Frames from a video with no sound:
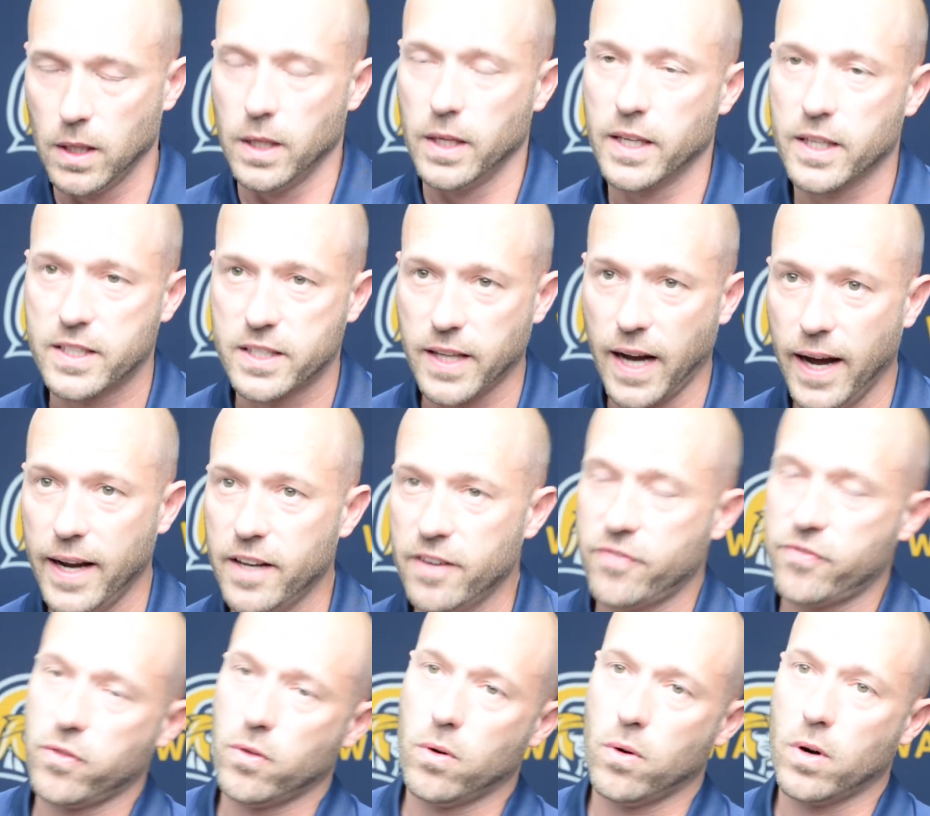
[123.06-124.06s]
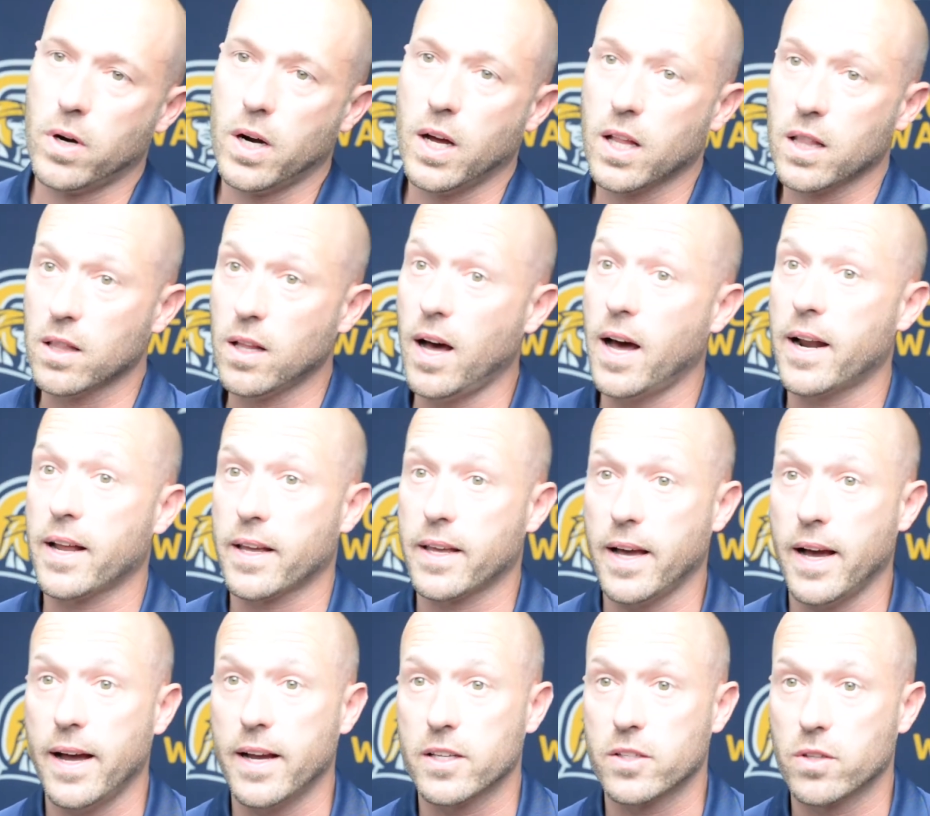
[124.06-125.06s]
Excited for a lot of
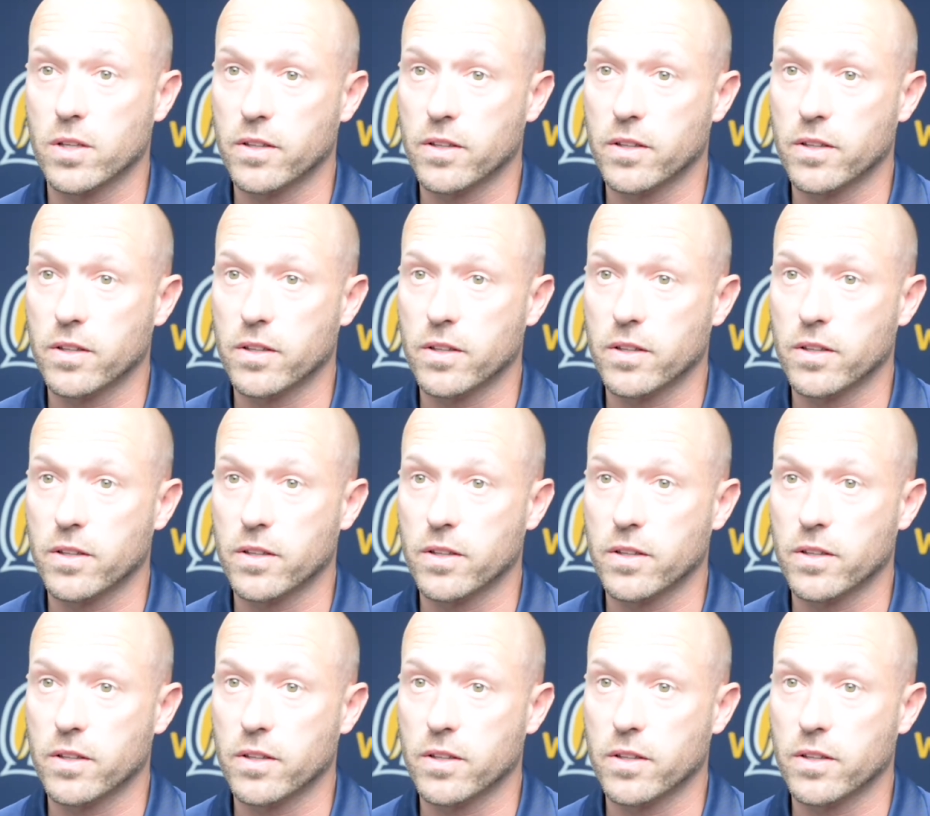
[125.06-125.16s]
guys.